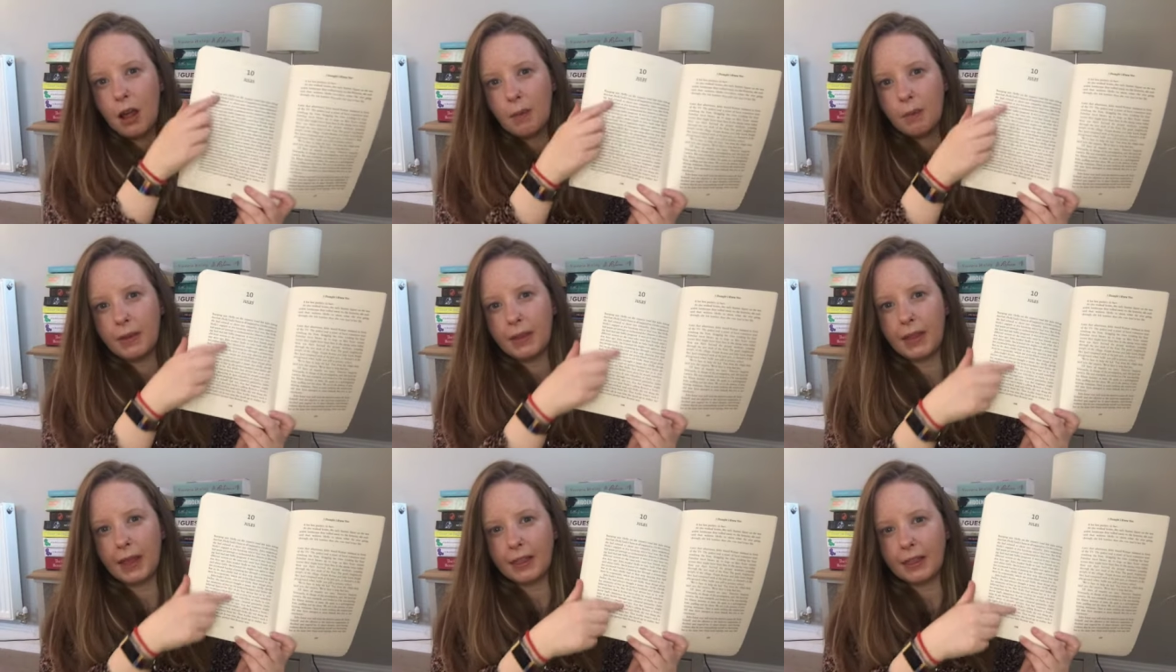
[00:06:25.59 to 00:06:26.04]

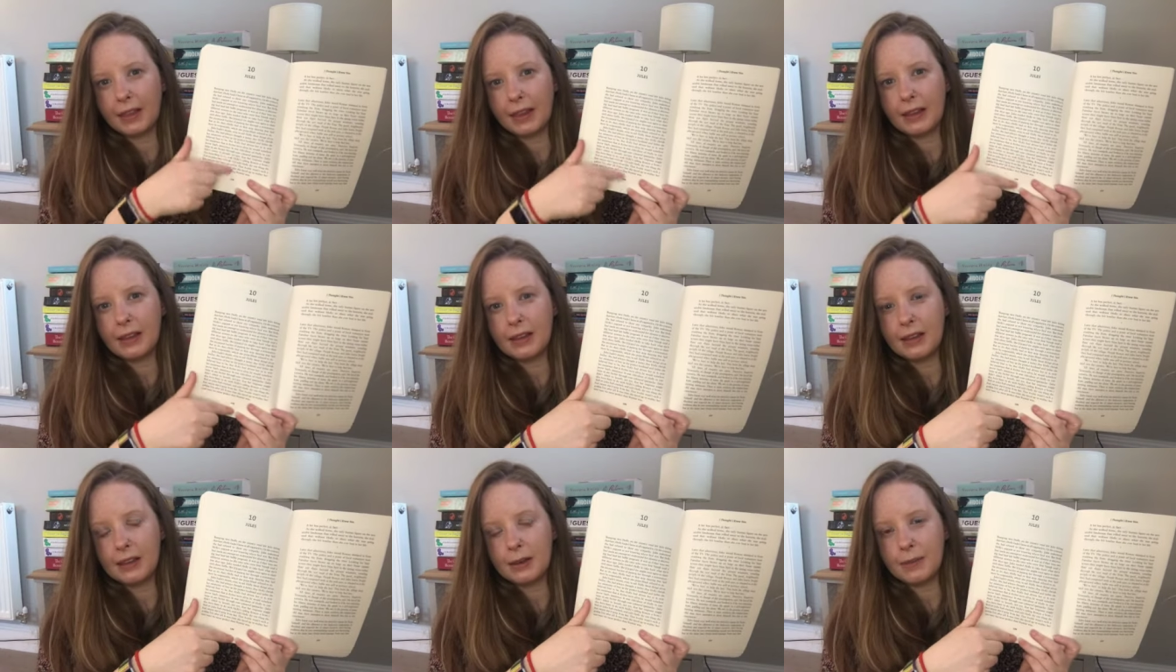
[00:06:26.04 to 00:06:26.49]
So they're
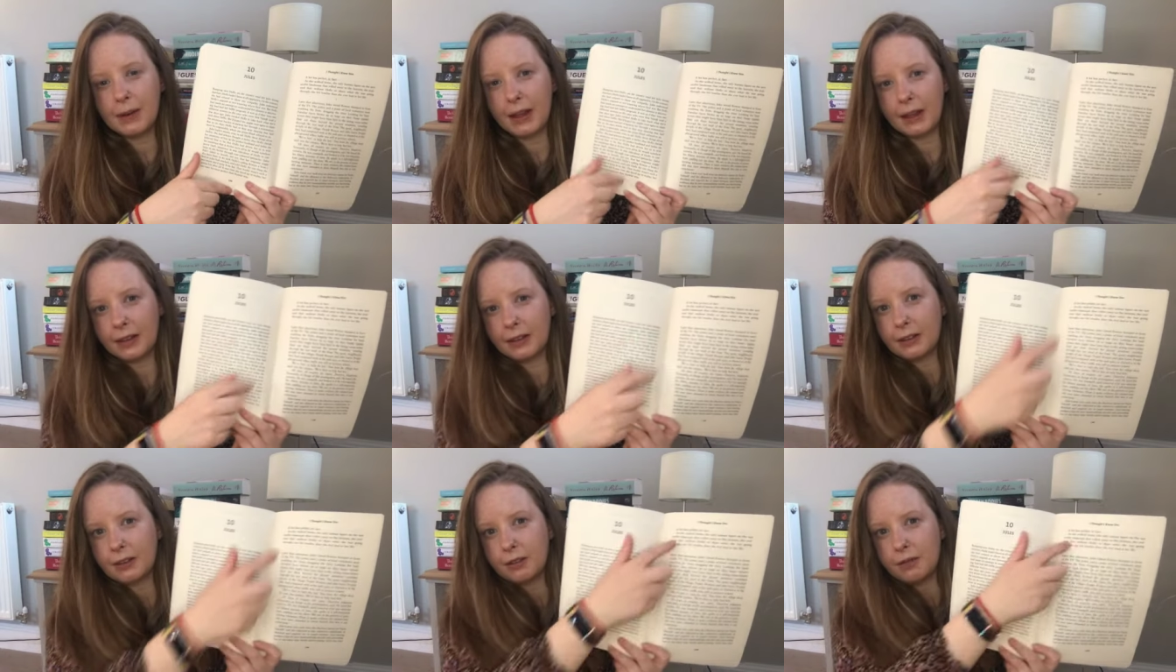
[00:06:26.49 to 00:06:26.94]
thinking about
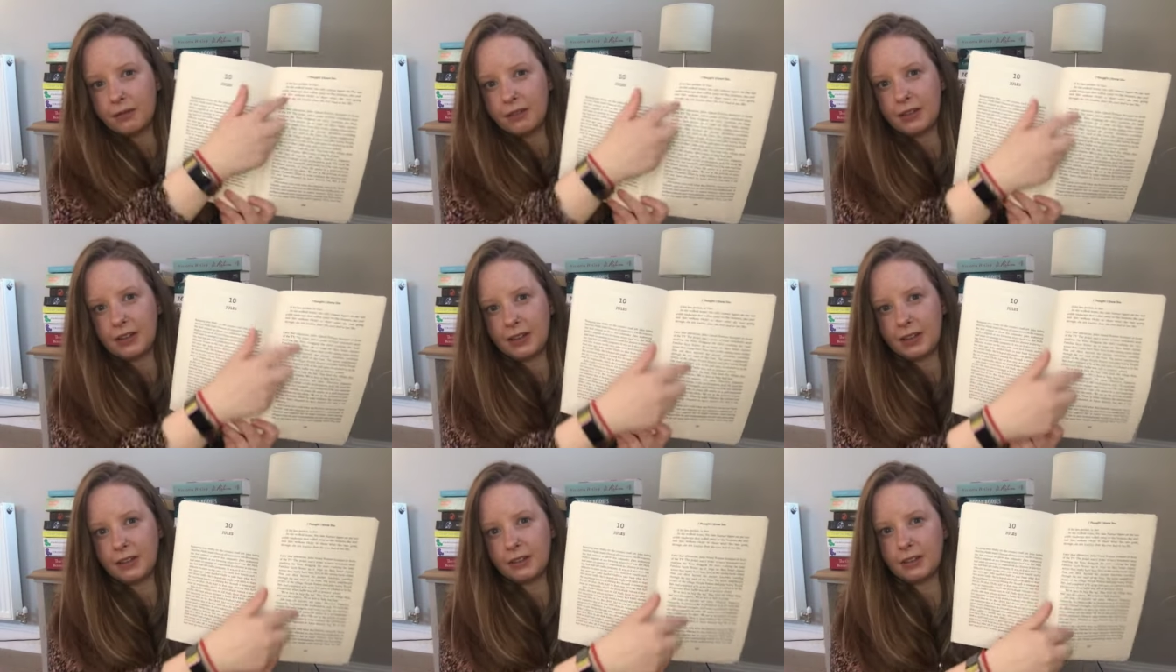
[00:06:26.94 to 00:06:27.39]
this
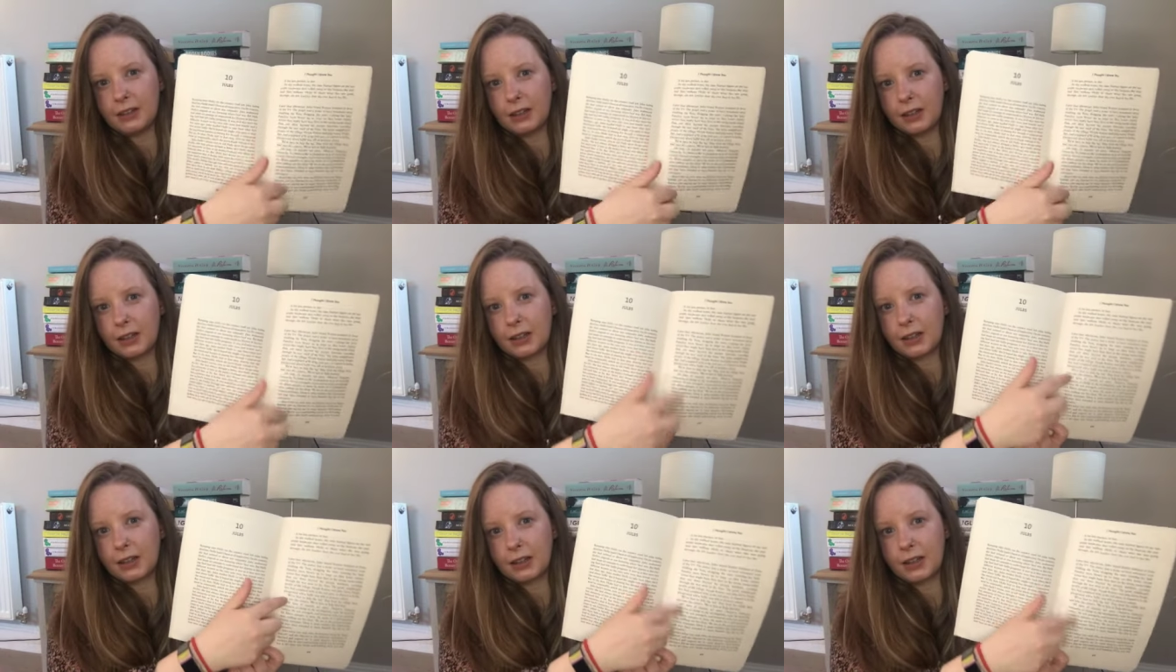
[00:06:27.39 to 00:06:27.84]
conversation that
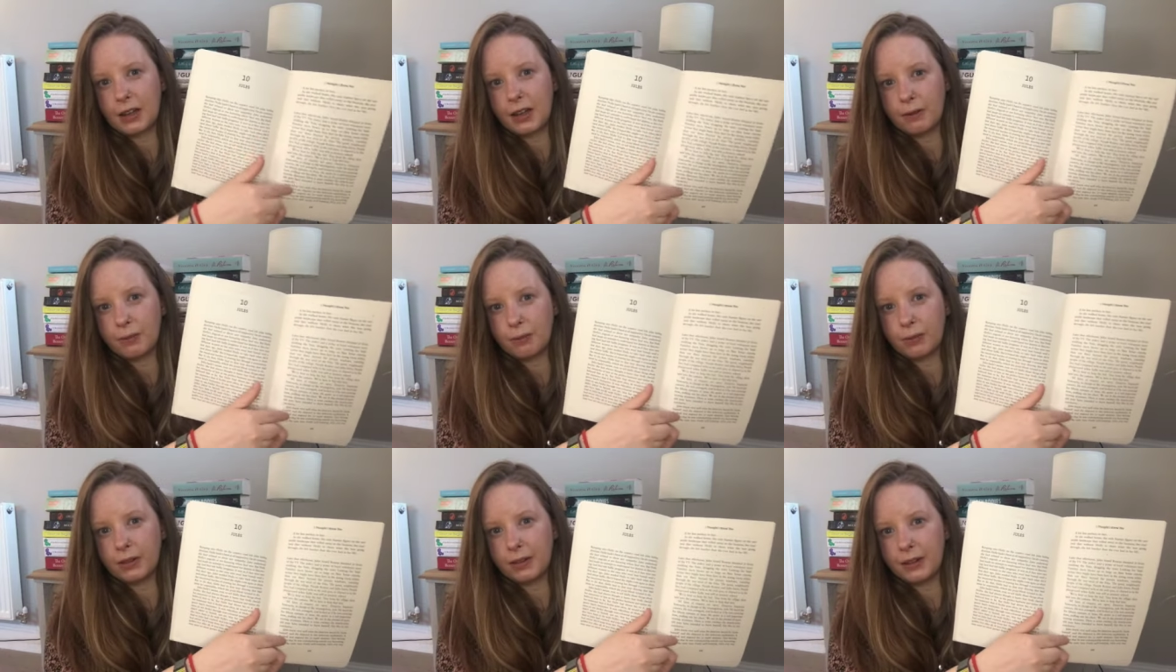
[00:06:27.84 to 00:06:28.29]
they're going to have
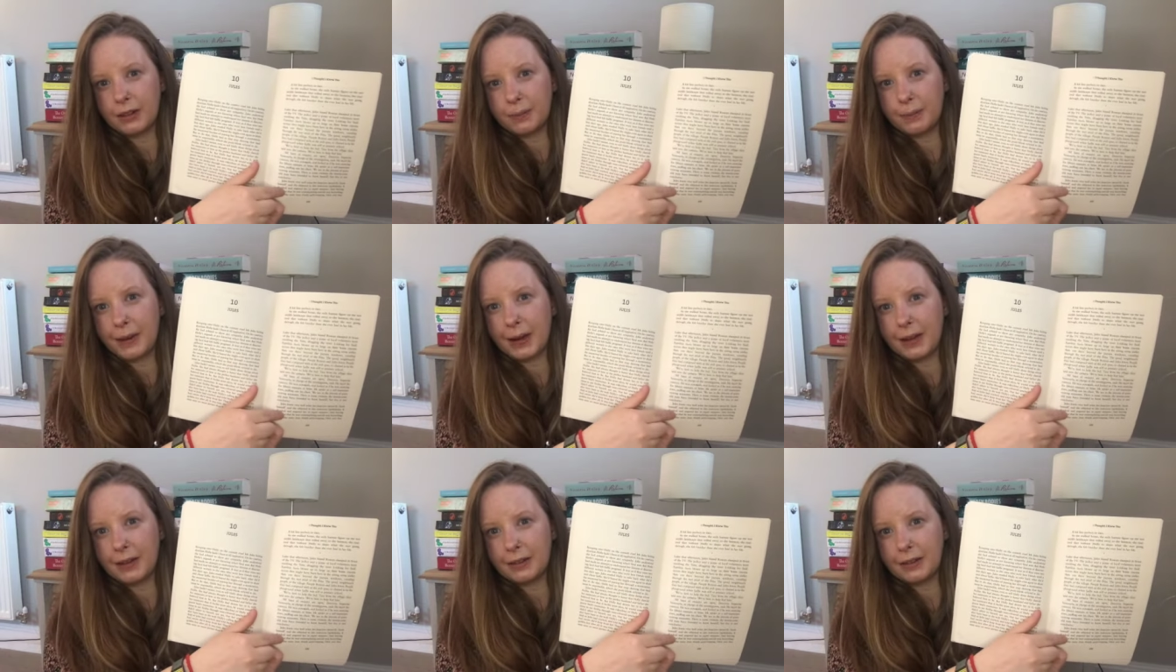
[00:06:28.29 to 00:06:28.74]
with this
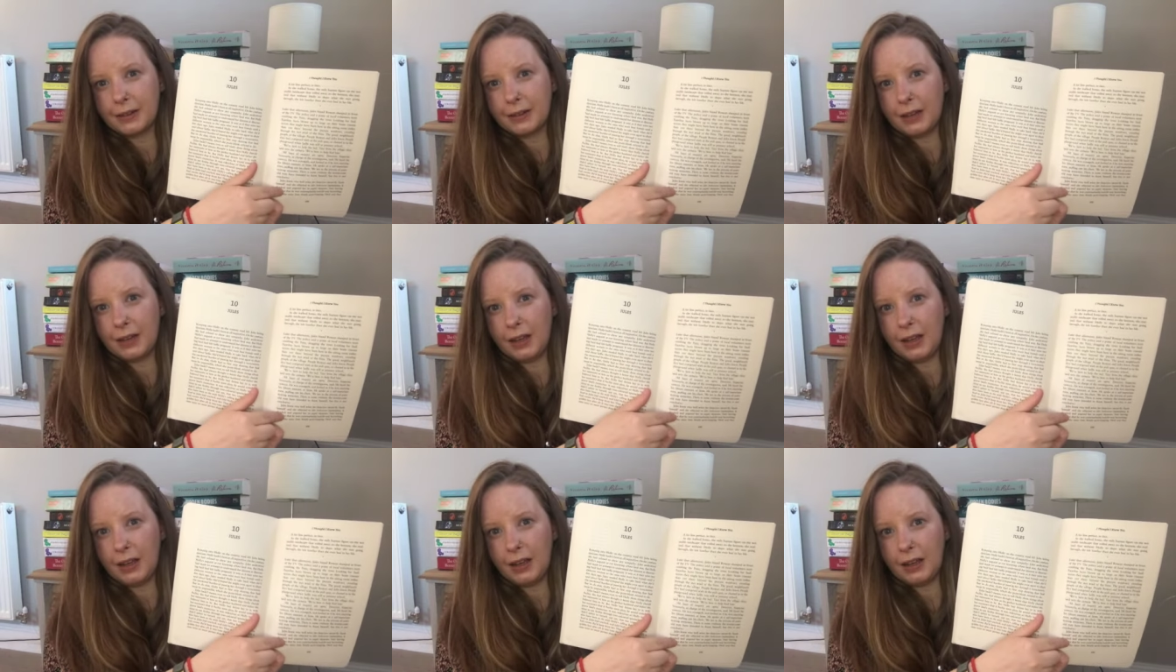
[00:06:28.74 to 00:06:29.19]
person
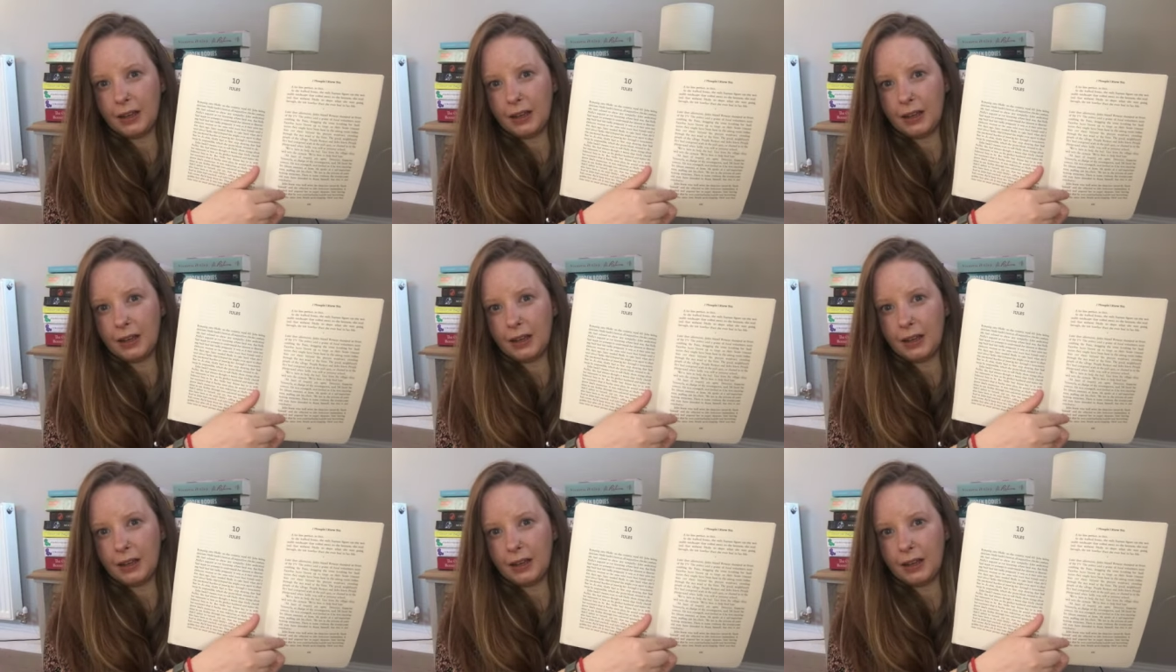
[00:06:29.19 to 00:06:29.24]
here.